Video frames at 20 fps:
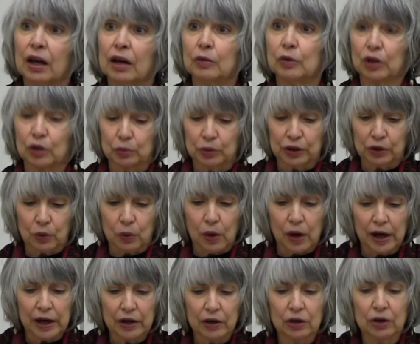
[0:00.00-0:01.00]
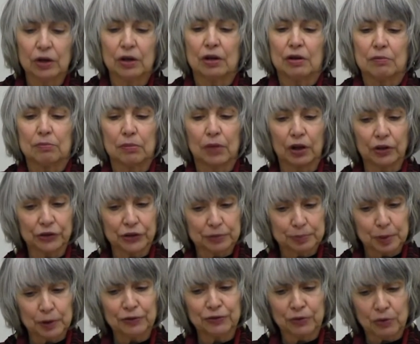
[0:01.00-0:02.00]
will require
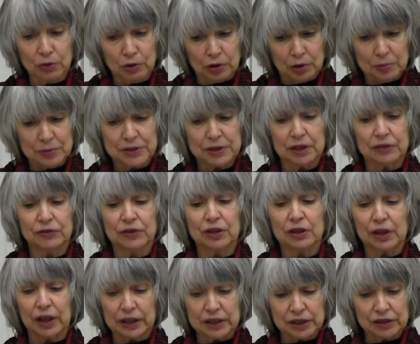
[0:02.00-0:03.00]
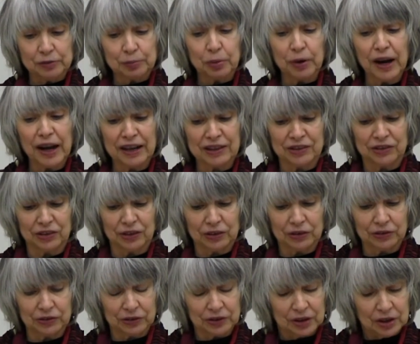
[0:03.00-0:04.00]
multiple forms of collective
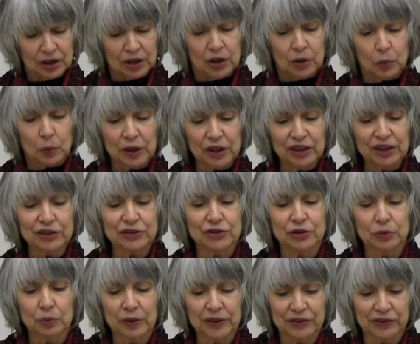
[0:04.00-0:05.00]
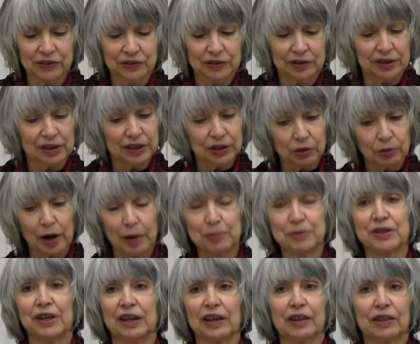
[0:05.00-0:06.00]
praxis, willing to risk
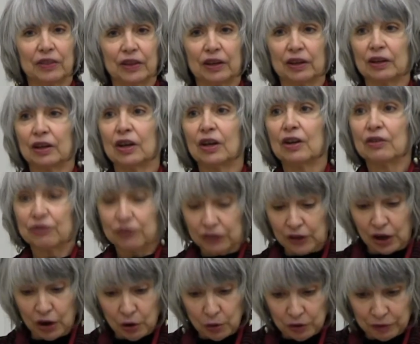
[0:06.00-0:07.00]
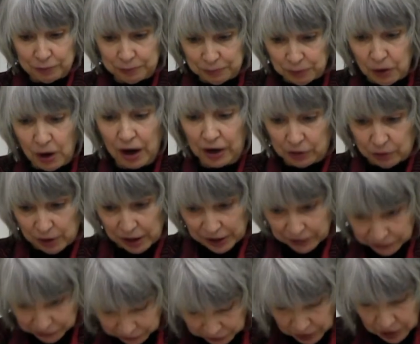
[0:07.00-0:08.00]
interrupting the flow of
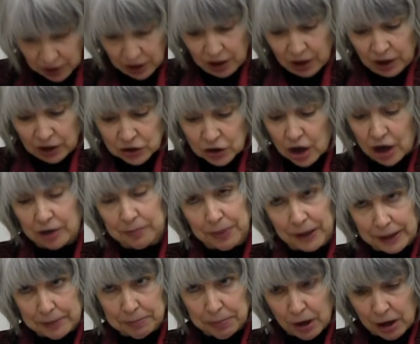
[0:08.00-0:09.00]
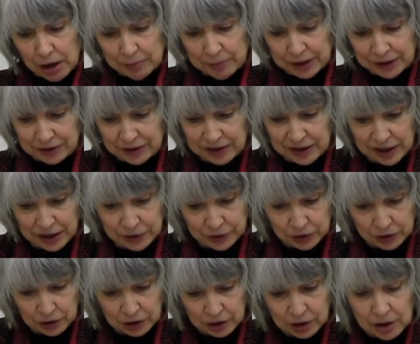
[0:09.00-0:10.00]
progress, not by bombing the
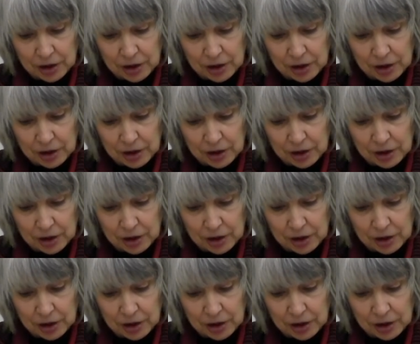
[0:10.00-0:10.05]
other,